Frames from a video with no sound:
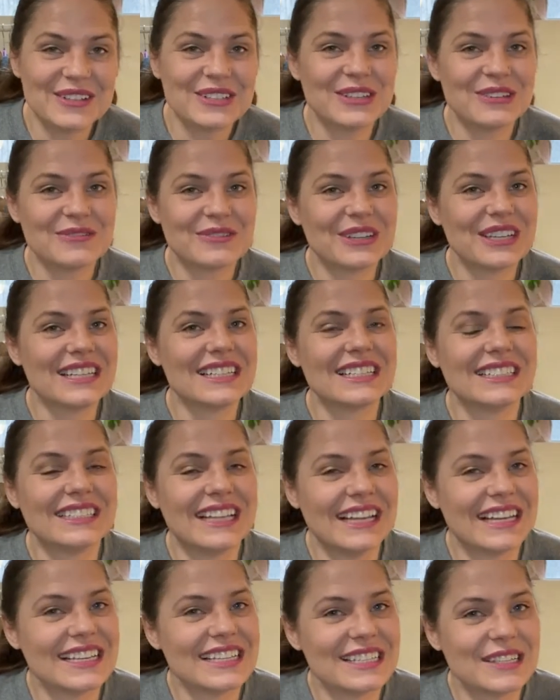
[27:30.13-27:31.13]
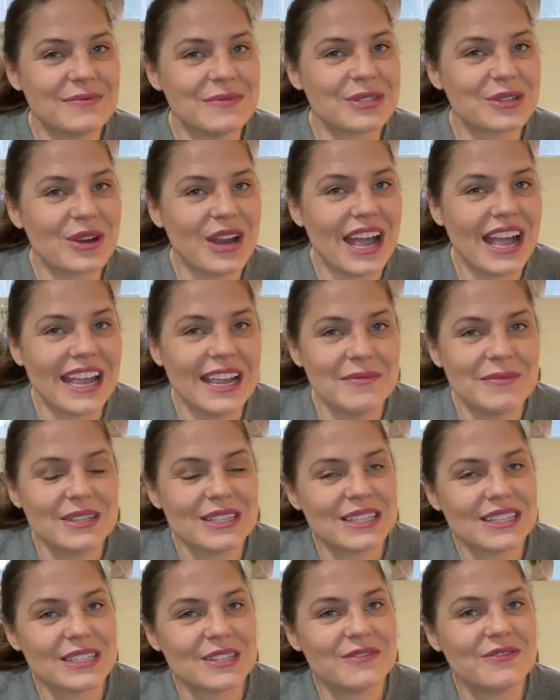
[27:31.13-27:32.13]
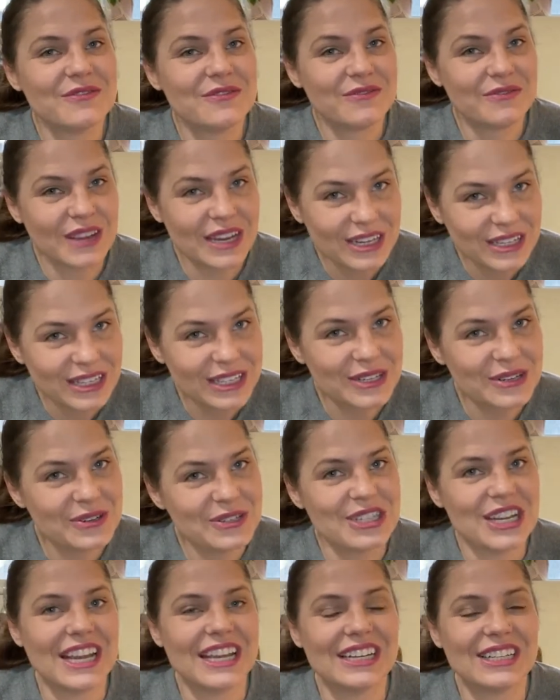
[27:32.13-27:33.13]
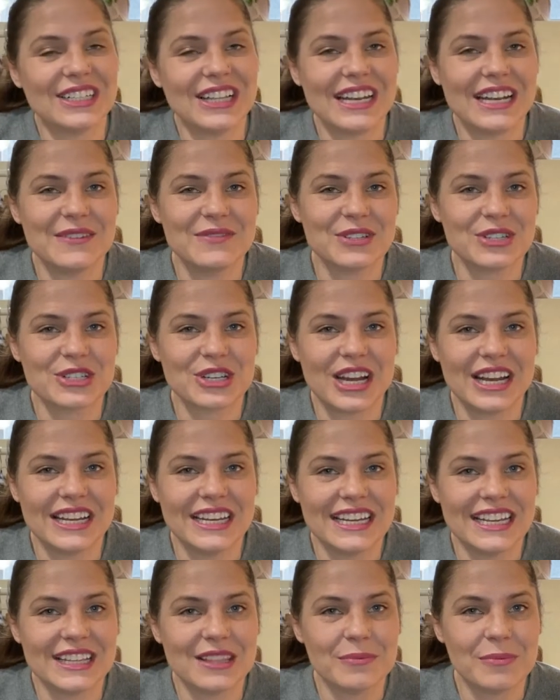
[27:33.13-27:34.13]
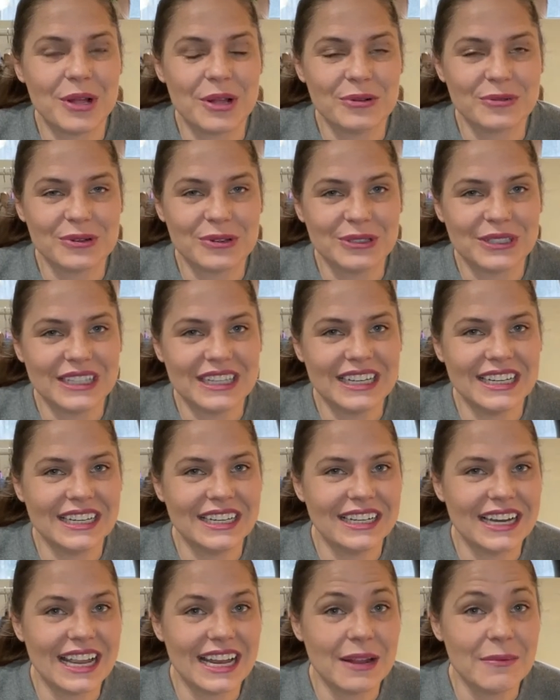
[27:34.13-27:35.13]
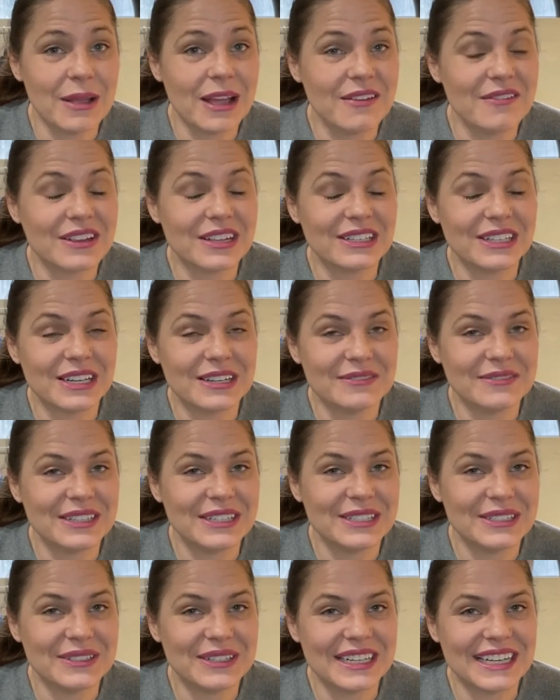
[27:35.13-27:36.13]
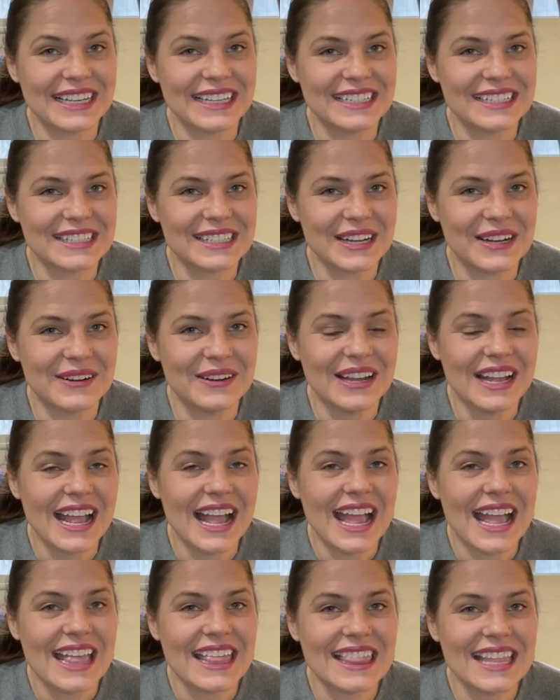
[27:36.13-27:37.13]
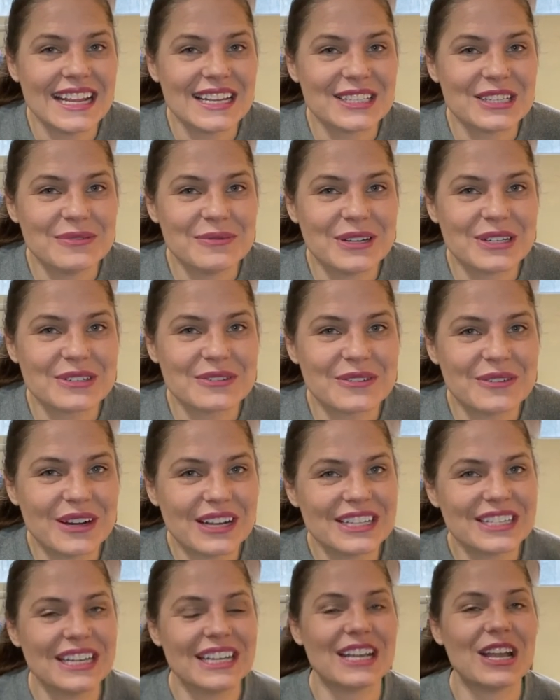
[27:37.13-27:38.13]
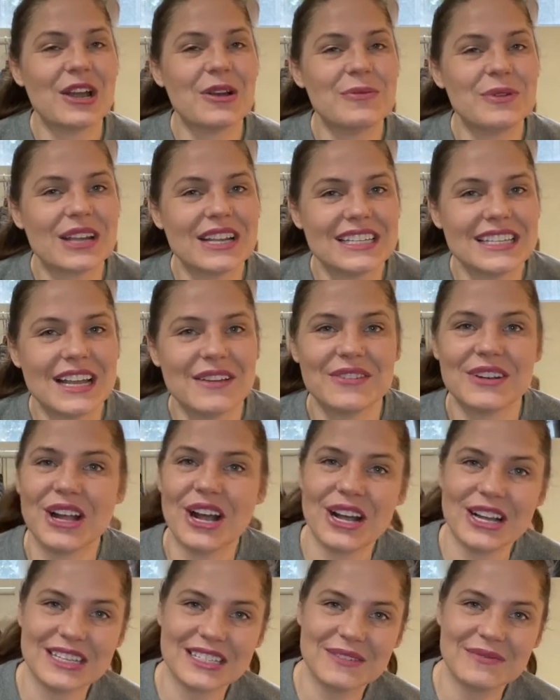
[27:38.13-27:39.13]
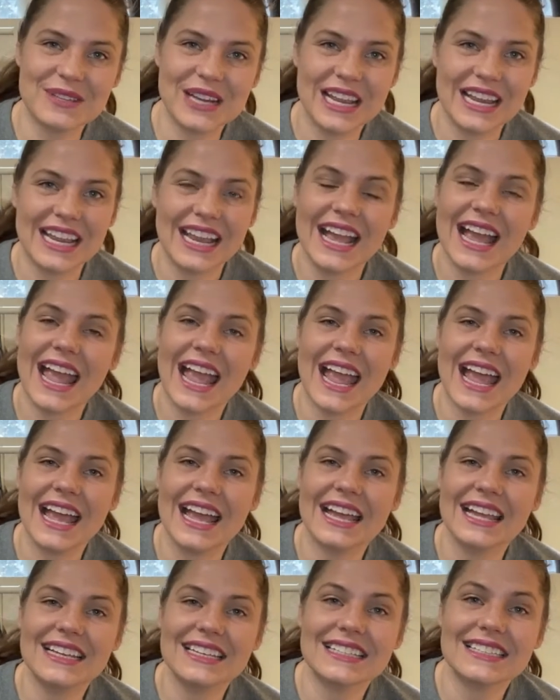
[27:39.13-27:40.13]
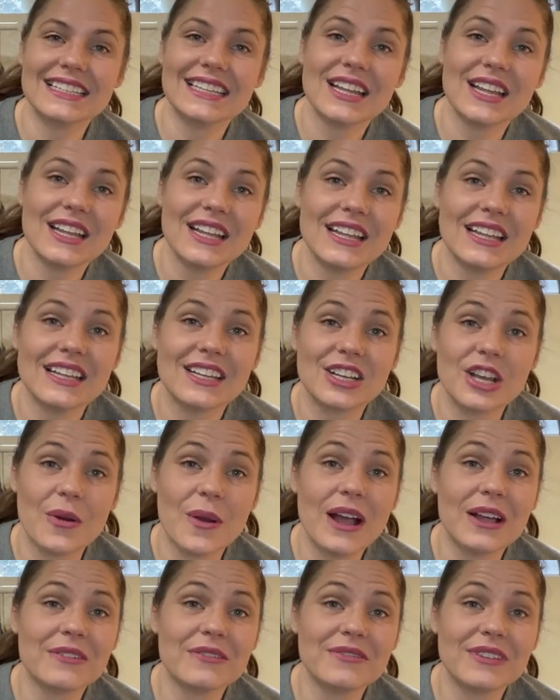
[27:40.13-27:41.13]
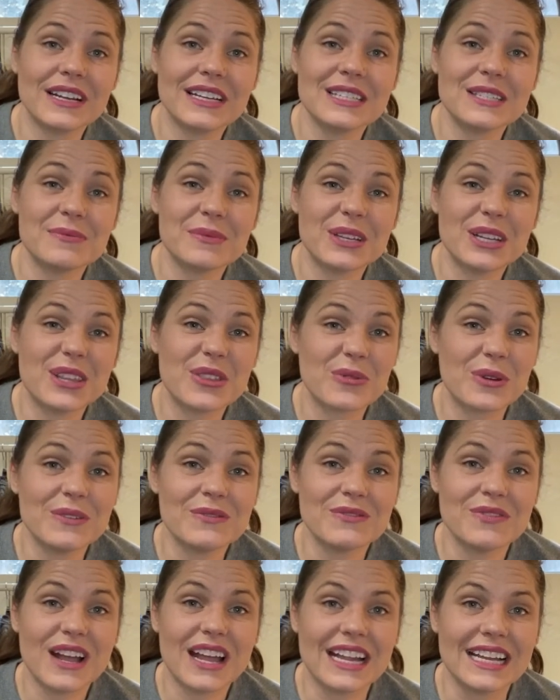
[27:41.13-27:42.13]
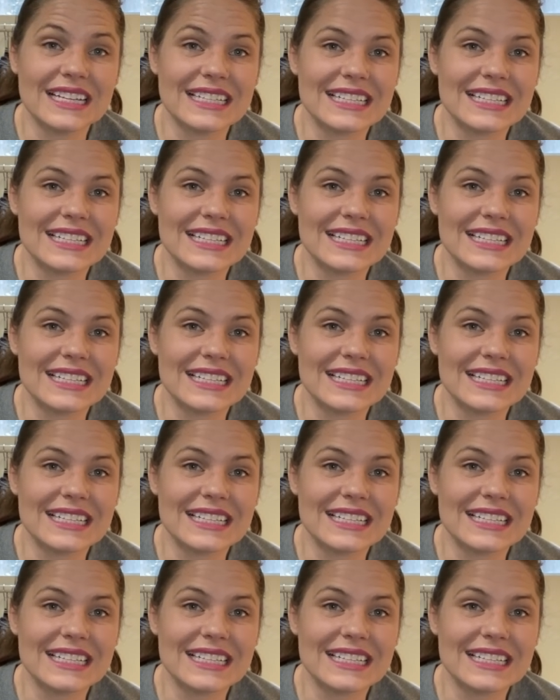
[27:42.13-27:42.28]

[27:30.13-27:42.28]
Don't forget to like and subscribe. This is a fairly new channel and I'm just trying to get the ball rolling here and I'm having a lot of fun doing it. So thanks so much for watching. I hope you guys have an awesome day and go out and find some good thrift finds.